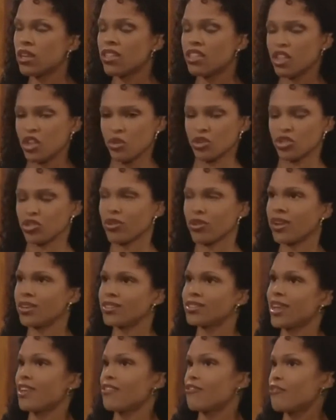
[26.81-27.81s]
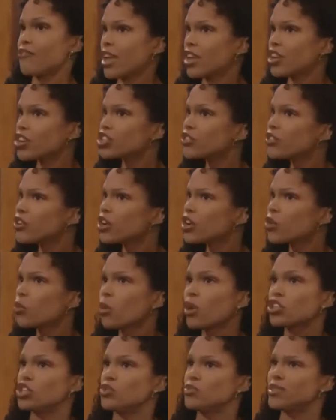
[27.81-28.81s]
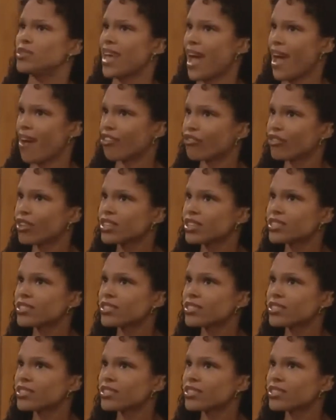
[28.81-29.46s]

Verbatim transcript: that you were trying to take advantage of her while she was out of